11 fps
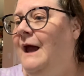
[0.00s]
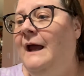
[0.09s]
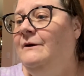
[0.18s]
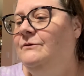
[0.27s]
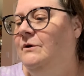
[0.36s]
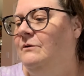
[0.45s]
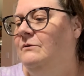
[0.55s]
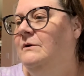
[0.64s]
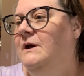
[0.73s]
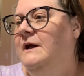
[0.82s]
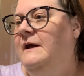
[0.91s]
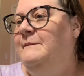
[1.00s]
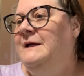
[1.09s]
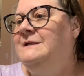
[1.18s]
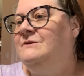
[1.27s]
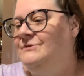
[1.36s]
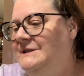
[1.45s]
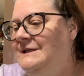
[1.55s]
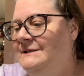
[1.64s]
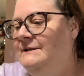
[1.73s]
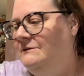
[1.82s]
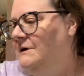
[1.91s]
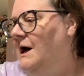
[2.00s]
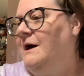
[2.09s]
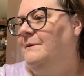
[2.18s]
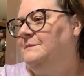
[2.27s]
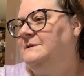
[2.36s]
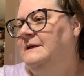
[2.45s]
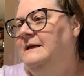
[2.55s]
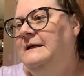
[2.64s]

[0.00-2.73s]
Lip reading: I don't know, because there's 6 little cups.